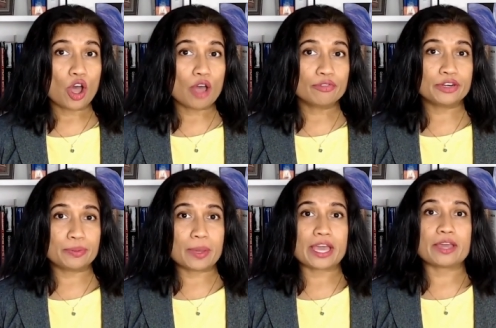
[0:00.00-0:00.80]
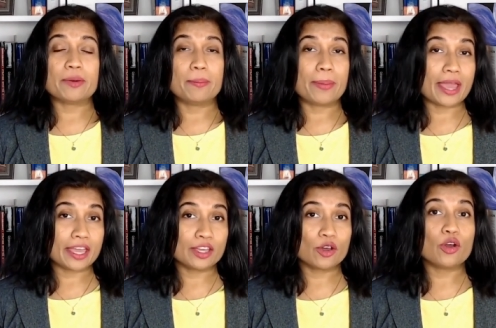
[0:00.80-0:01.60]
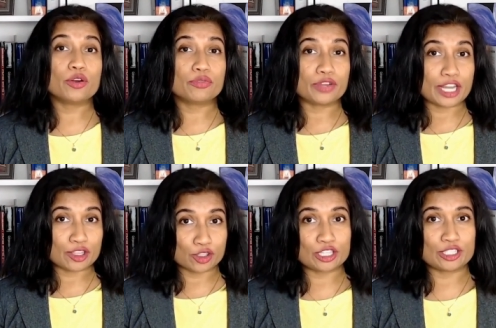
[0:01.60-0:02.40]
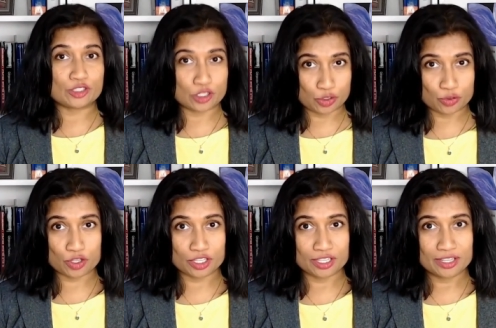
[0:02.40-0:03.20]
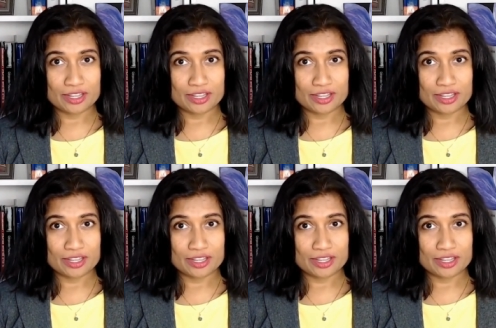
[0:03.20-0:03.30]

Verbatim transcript: offered by a bank or a financial institution.